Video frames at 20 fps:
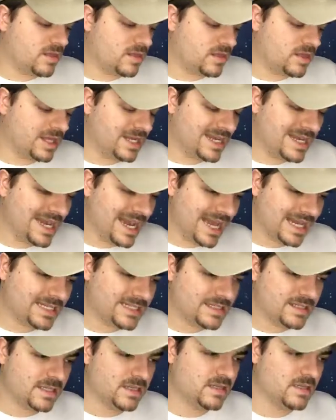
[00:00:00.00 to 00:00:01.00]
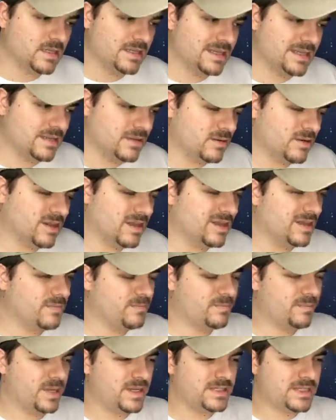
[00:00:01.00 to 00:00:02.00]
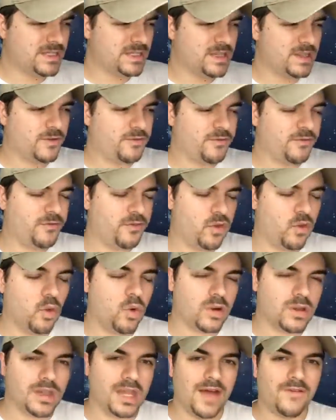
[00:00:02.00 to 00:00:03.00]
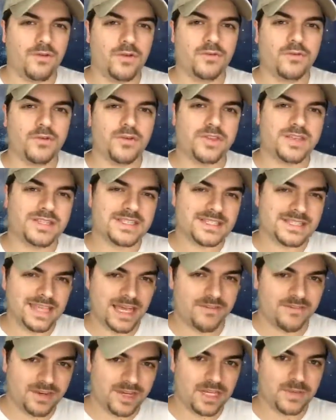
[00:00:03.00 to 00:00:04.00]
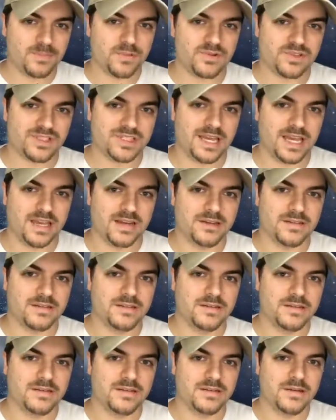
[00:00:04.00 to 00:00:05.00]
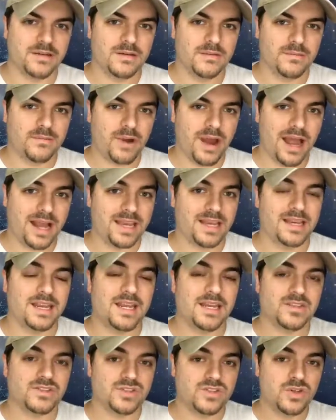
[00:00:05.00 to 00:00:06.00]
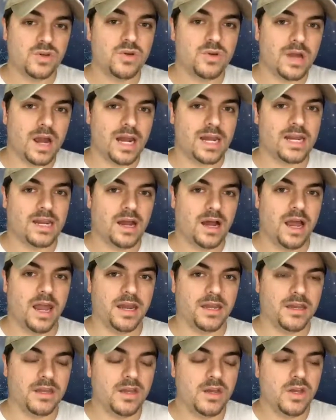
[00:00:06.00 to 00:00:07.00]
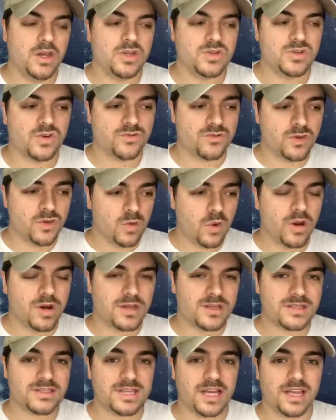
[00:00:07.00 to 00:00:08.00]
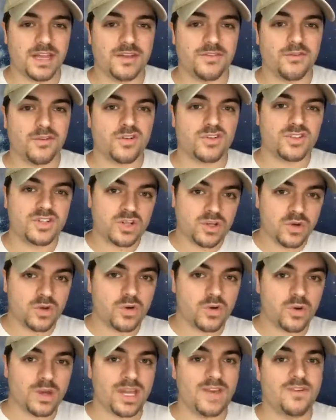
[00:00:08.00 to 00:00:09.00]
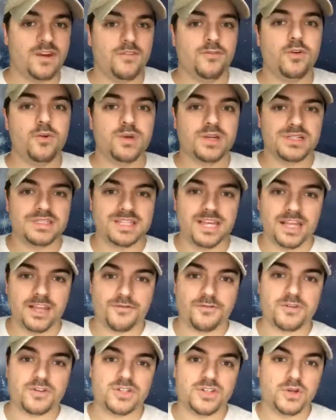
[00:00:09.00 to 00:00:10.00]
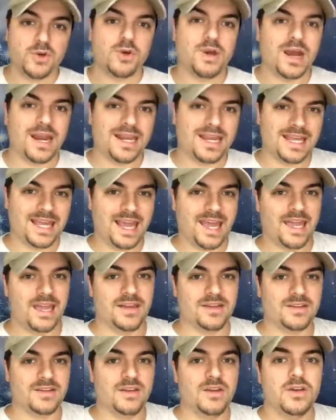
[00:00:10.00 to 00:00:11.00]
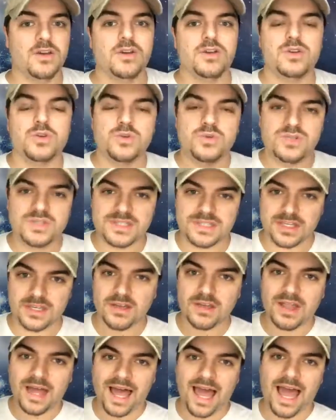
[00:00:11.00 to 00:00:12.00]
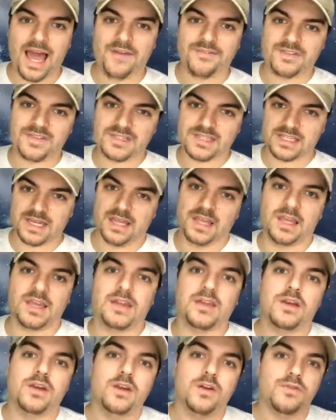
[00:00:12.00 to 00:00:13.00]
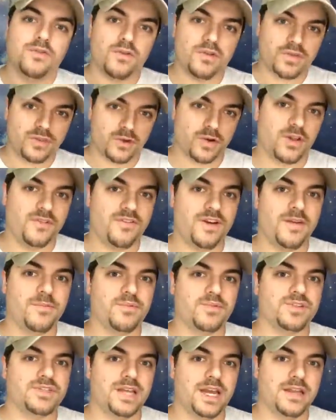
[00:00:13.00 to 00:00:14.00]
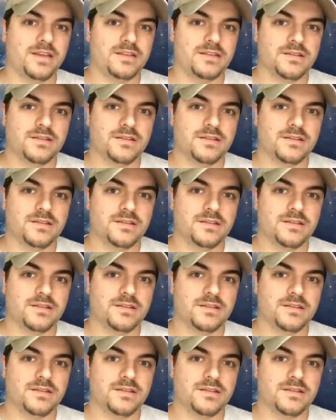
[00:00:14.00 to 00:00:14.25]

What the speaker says: The next, basically the floor level for the 70% bracket is $2.99. So if you wanted to sell it for even if you want to sell it for $2.98, you still have to sell it for 35%.